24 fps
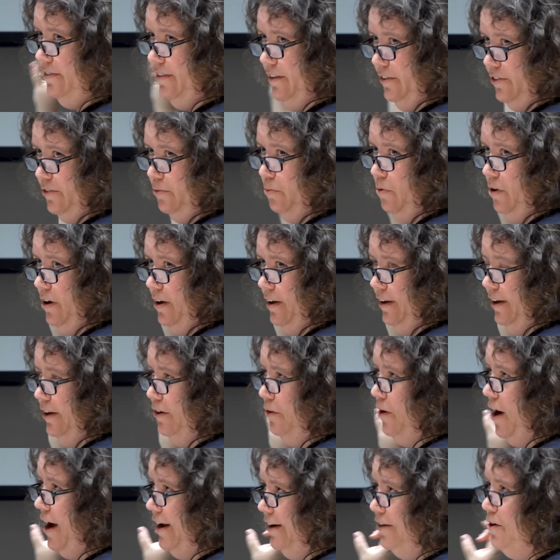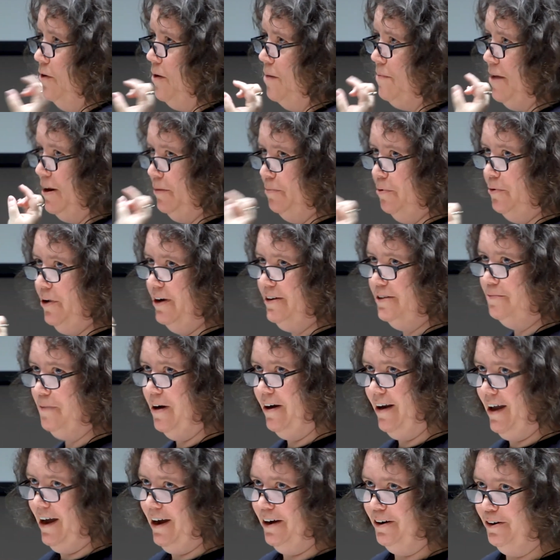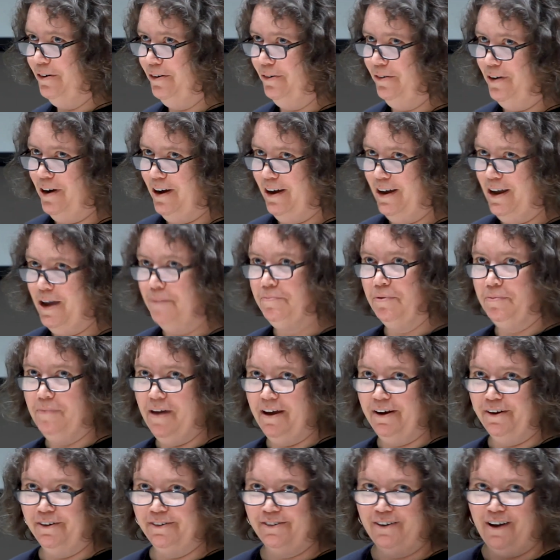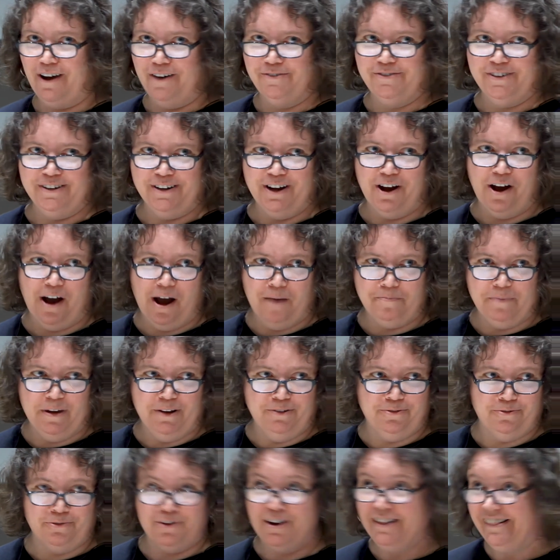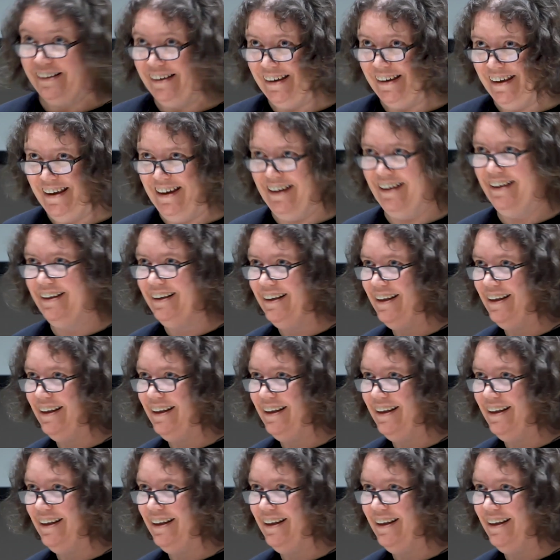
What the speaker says: this one, I know I made a point about how apron makers often copied freely,